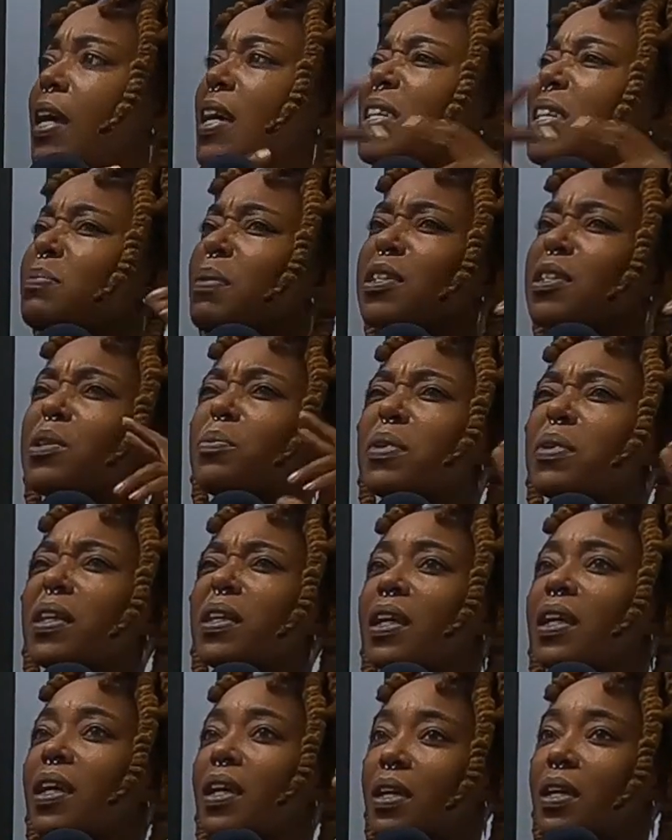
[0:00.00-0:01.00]
especially with the
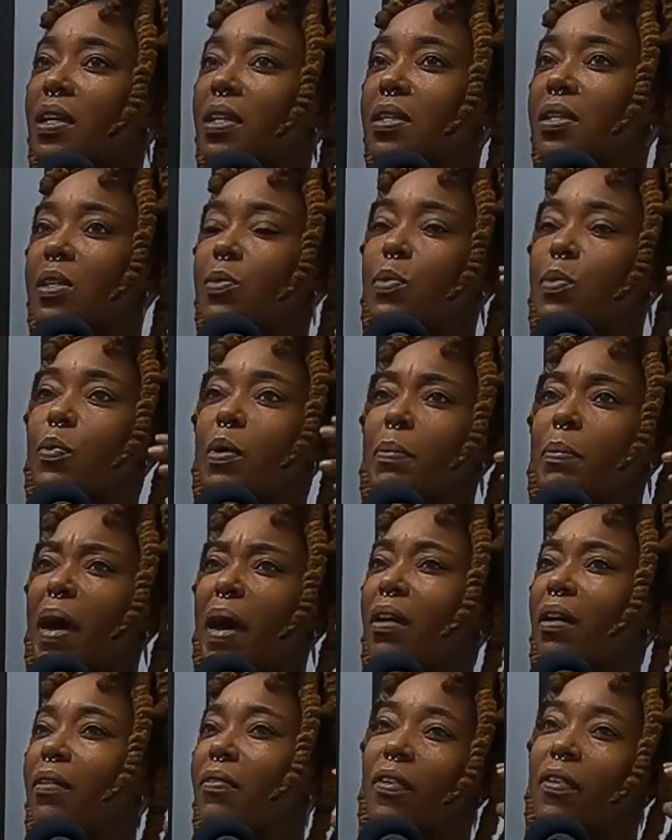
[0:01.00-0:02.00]
kids because we went
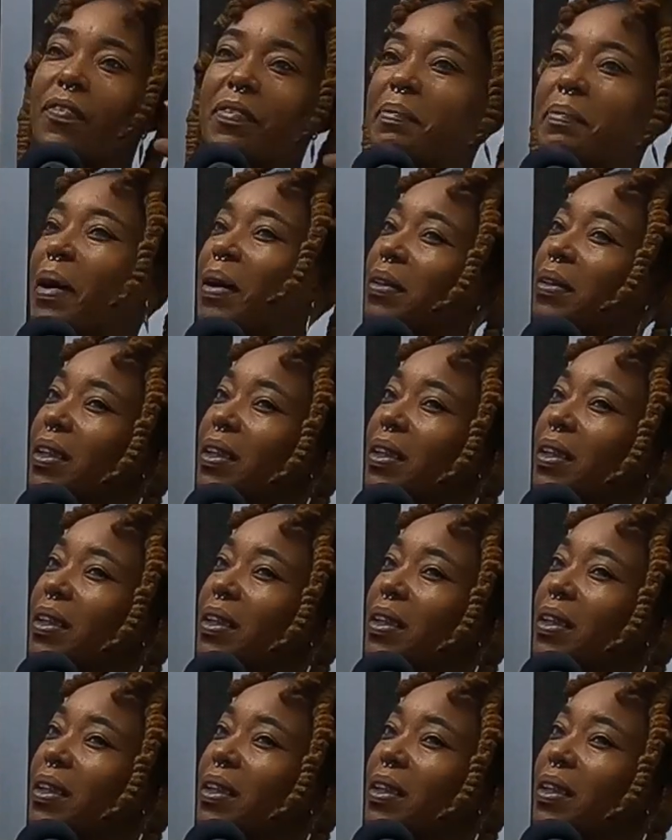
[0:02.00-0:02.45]
back and forth about